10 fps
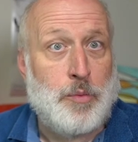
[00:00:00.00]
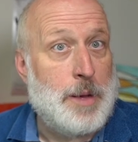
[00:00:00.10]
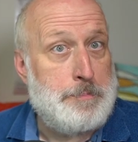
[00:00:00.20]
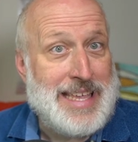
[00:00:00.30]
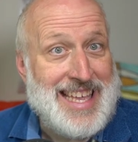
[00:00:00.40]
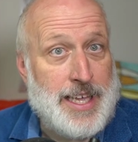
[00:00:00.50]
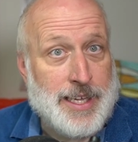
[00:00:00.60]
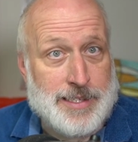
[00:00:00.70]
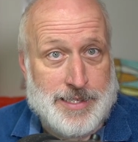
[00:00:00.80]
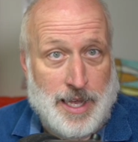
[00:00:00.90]
What
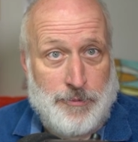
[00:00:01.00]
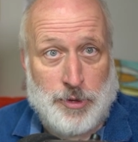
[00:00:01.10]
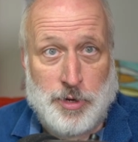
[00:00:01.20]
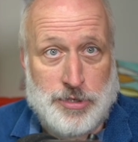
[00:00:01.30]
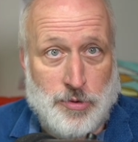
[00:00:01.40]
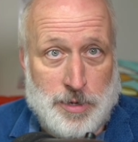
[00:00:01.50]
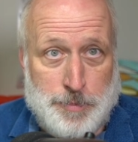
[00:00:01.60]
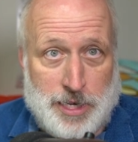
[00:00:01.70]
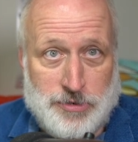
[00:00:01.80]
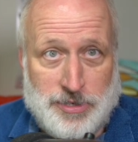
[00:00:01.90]
being itself, the one Jordan
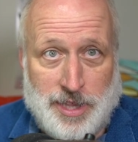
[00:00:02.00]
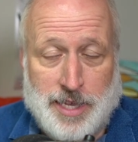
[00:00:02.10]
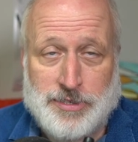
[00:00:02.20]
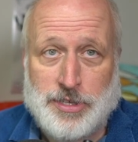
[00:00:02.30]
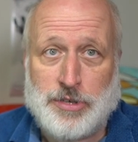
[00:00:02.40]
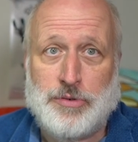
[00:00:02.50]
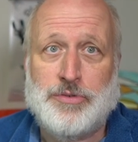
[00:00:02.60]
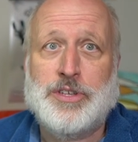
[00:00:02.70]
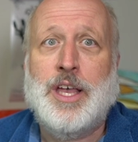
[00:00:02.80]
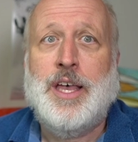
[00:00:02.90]
Peterson likes to
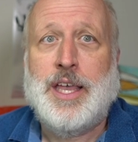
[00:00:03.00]
use.